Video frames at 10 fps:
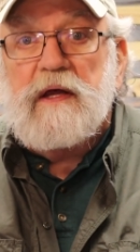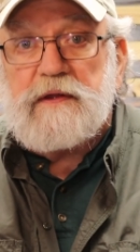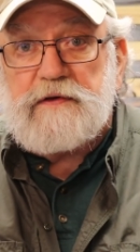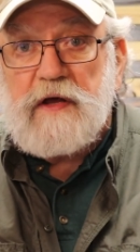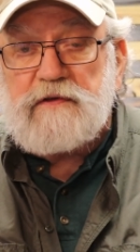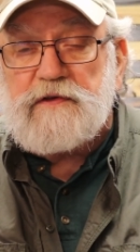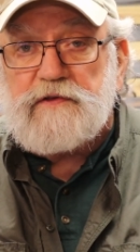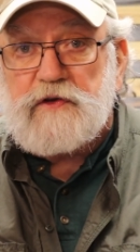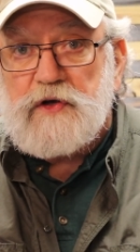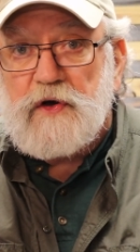the
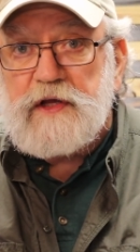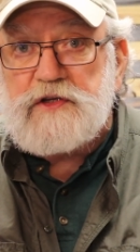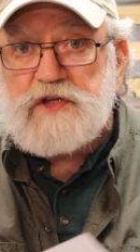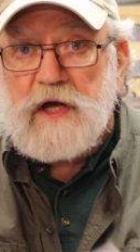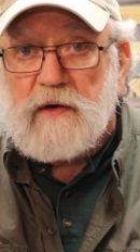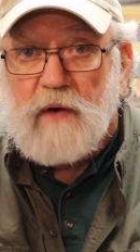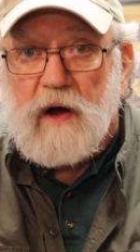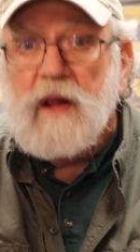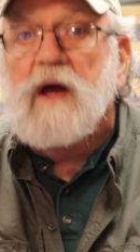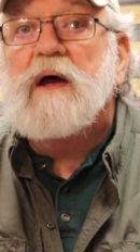Texas Attorney
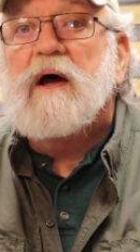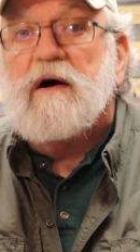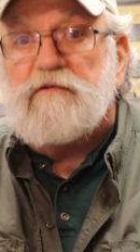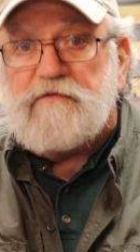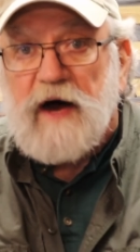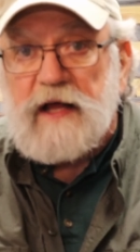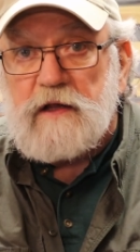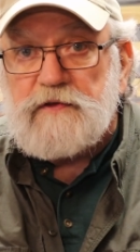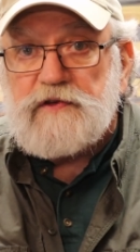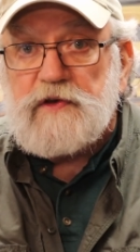General
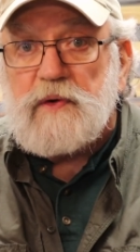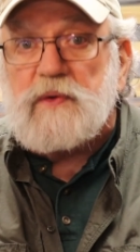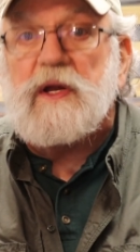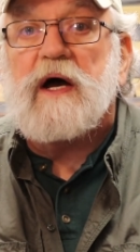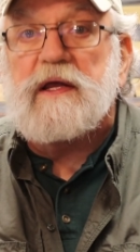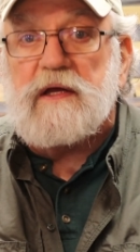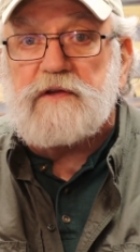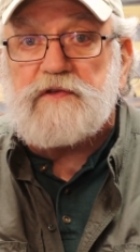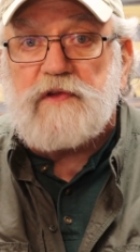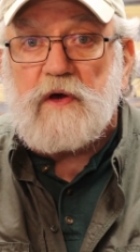filed suit
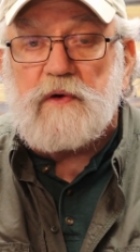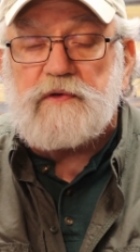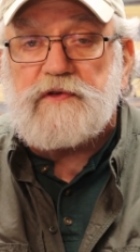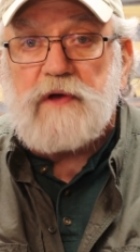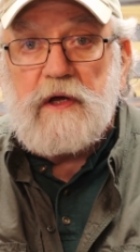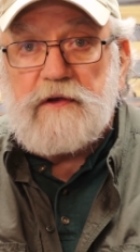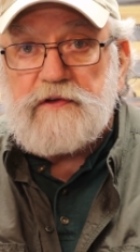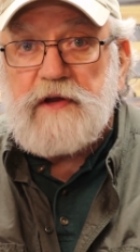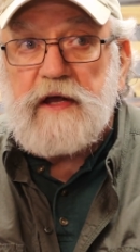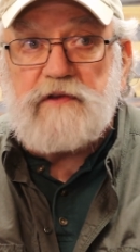against those
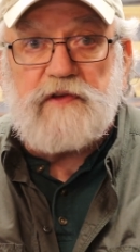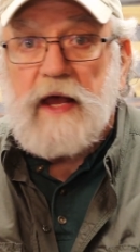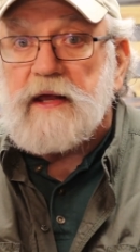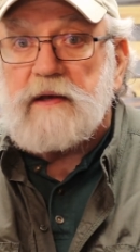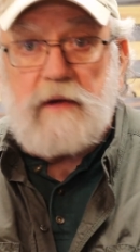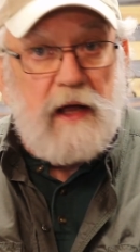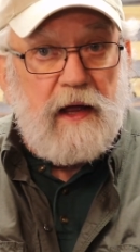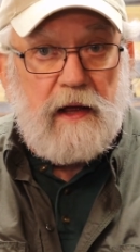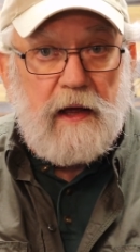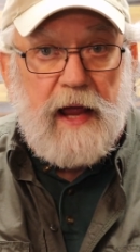states and
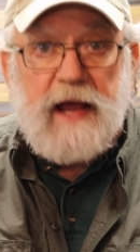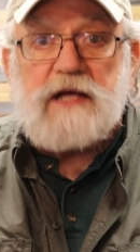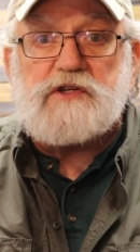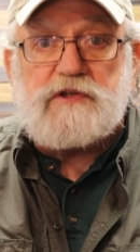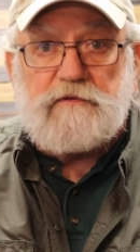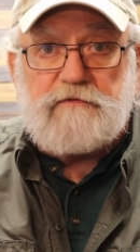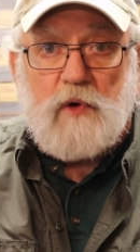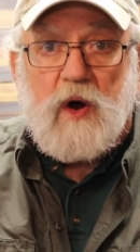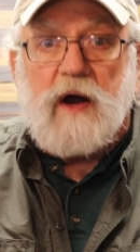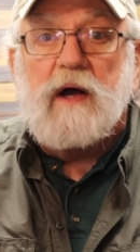asked
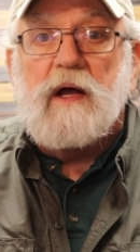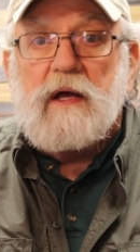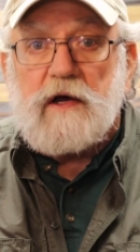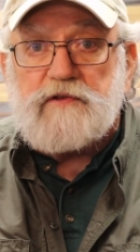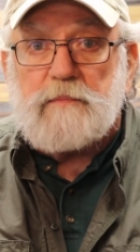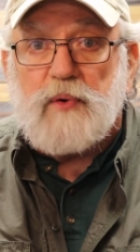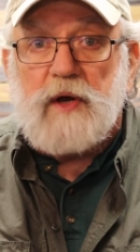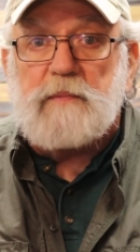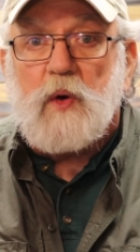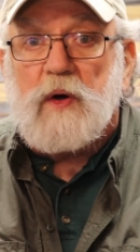for a
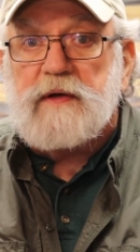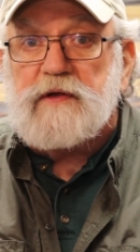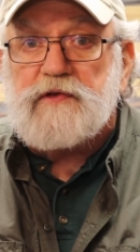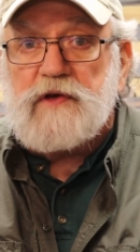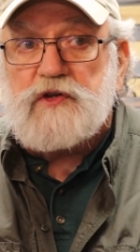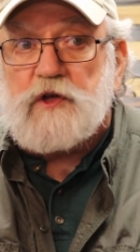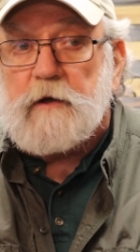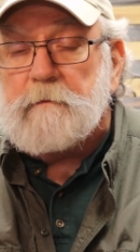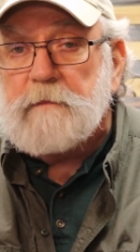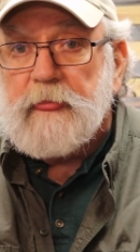Supreme Court decision.